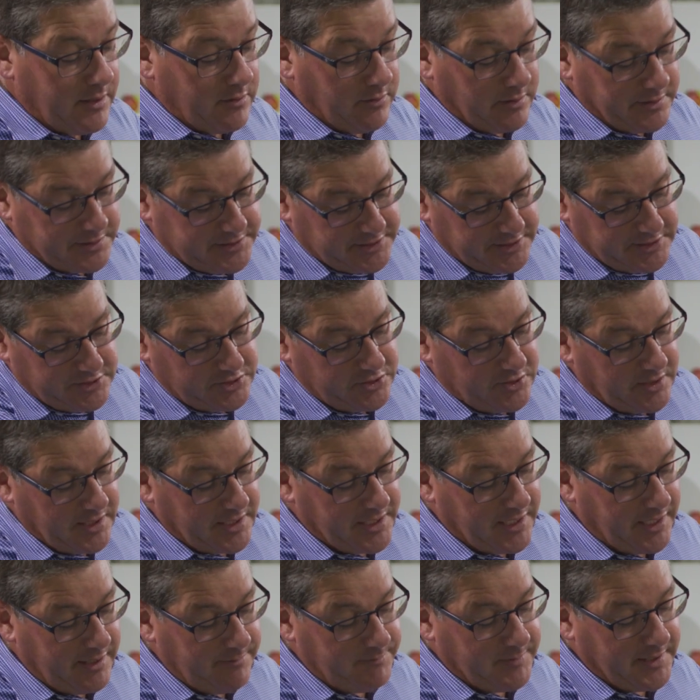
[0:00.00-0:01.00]
it'll assist you to
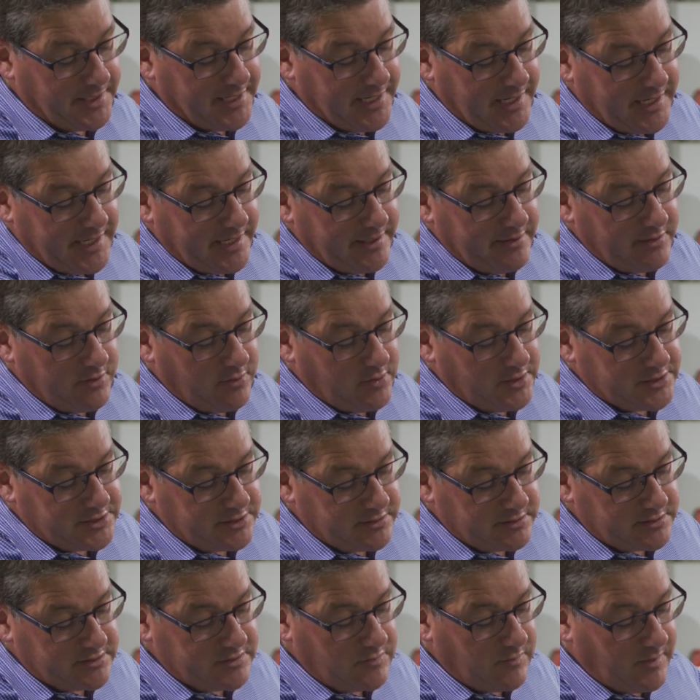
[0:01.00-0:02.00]
keep the cut nice
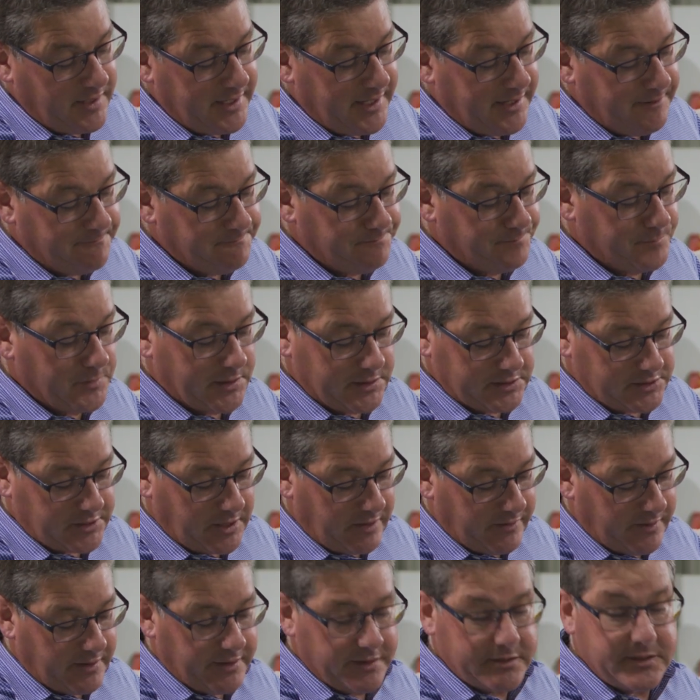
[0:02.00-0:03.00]
and square
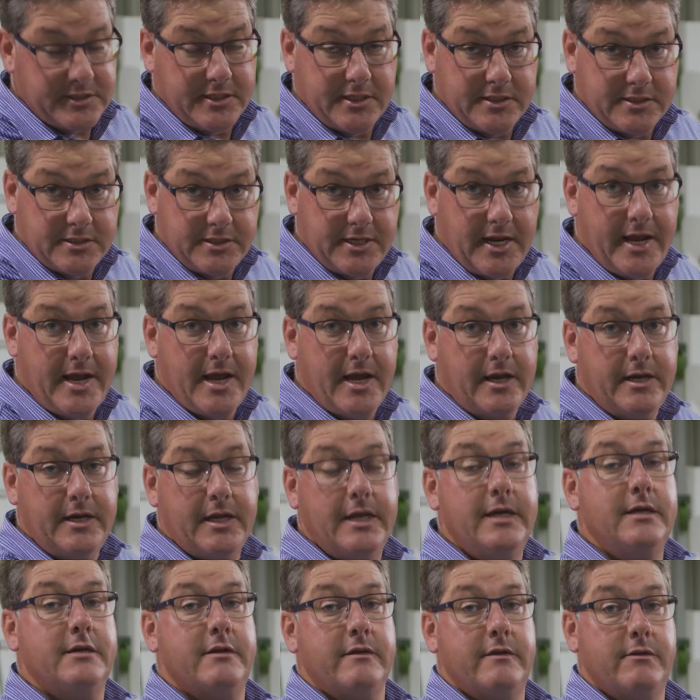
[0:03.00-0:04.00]
so that it sits down
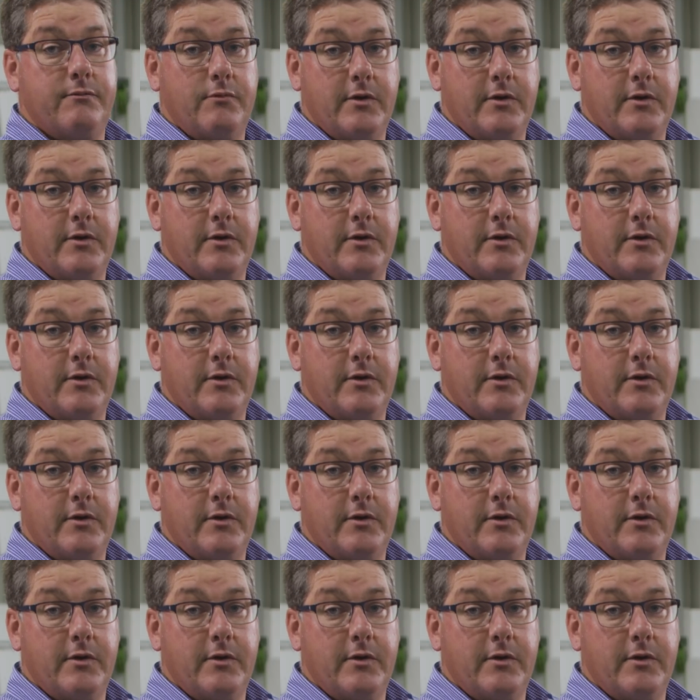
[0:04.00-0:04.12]
into the